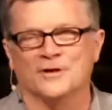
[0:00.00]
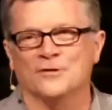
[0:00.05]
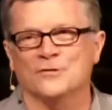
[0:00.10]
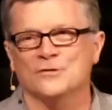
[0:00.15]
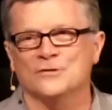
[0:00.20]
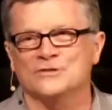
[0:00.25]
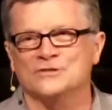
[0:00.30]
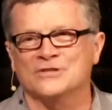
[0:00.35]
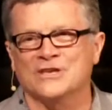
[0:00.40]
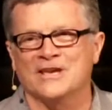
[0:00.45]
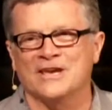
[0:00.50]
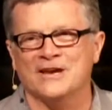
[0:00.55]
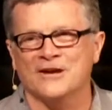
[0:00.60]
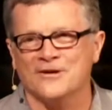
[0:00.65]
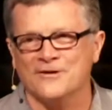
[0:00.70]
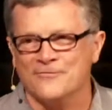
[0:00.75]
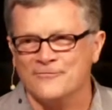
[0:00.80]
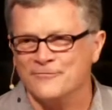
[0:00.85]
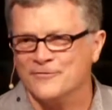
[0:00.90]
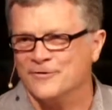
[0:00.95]
Lord's
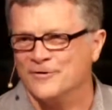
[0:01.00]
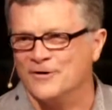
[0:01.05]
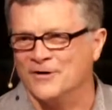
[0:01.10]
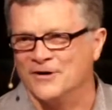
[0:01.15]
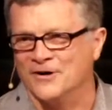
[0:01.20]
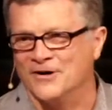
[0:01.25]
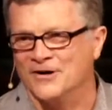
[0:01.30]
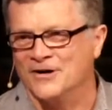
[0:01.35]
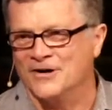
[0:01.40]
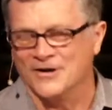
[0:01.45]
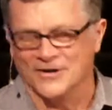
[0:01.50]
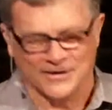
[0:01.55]
care for her.